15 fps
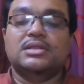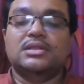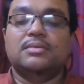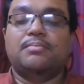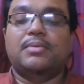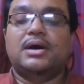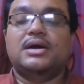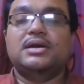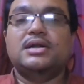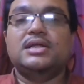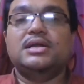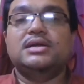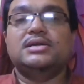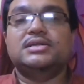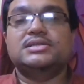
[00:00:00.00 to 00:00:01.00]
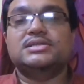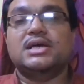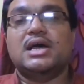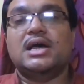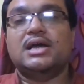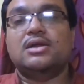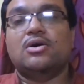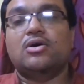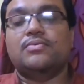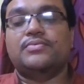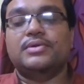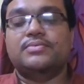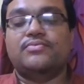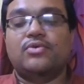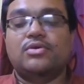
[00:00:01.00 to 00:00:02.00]
the burning desire of
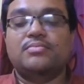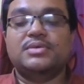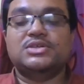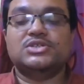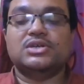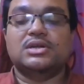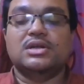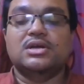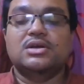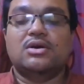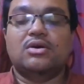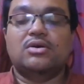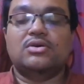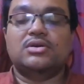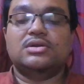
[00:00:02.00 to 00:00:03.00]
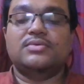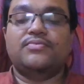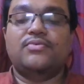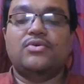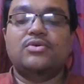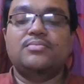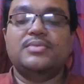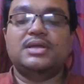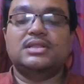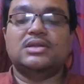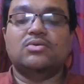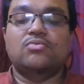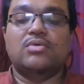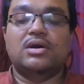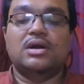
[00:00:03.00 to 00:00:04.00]
reformation or reforming
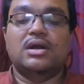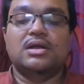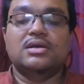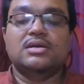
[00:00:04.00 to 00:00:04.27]
the world.